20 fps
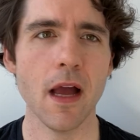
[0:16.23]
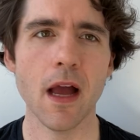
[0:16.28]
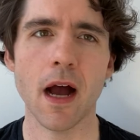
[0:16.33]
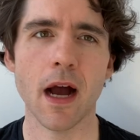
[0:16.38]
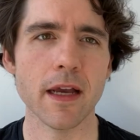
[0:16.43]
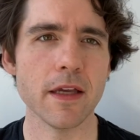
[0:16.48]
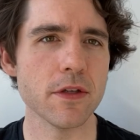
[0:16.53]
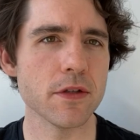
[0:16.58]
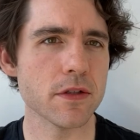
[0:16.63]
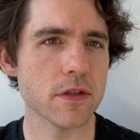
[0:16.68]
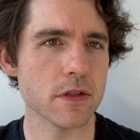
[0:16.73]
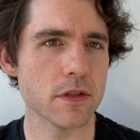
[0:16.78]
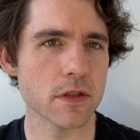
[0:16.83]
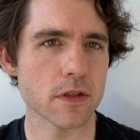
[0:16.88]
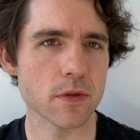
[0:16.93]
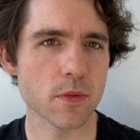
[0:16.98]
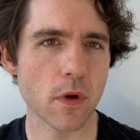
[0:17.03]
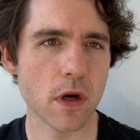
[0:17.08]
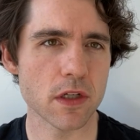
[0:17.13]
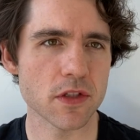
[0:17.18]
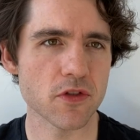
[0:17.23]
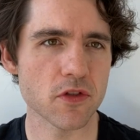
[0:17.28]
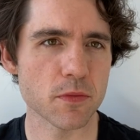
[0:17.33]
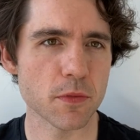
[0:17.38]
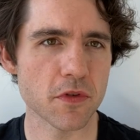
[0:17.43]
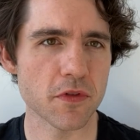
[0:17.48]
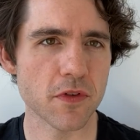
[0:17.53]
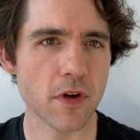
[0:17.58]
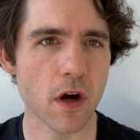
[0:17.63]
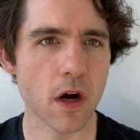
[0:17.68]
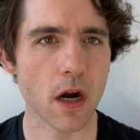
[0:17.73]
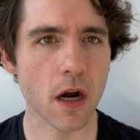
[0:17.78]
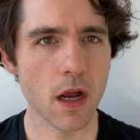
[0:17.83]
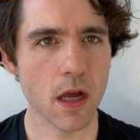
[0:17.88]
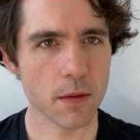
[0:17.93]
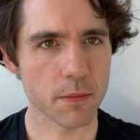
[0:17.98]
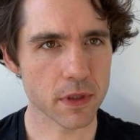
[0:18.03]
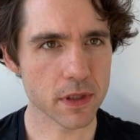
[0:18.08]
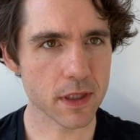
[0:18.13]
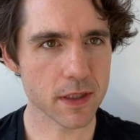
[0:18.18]
I used to just watch from afar,
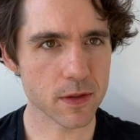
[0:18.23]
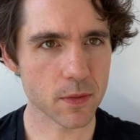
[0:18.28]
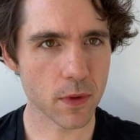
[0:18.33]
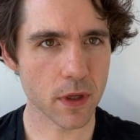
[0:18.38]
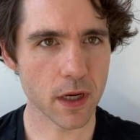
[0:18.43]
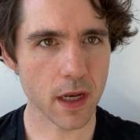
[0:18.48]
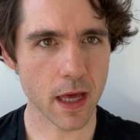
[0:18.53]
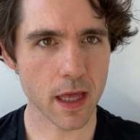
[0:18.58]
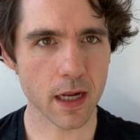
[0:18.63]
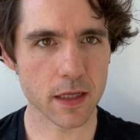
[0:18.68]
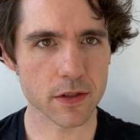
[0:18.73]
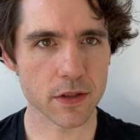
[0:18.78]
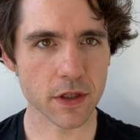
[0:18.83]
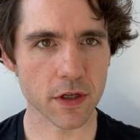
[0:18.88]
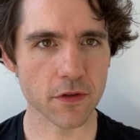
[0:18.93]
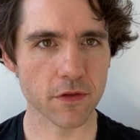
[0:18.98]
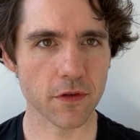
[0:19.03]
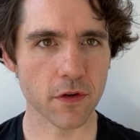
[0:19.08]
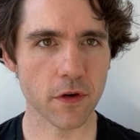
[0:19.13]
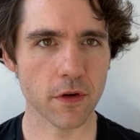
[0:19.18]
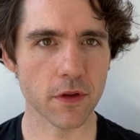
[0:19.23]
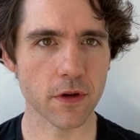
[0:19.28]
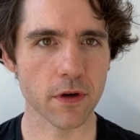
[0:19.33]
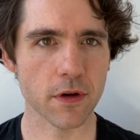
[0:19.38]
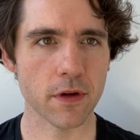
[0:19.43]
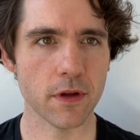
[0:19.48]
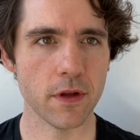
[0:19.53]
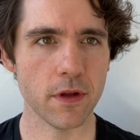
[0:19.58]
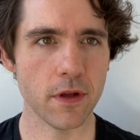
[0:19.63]
but this one night I took it further.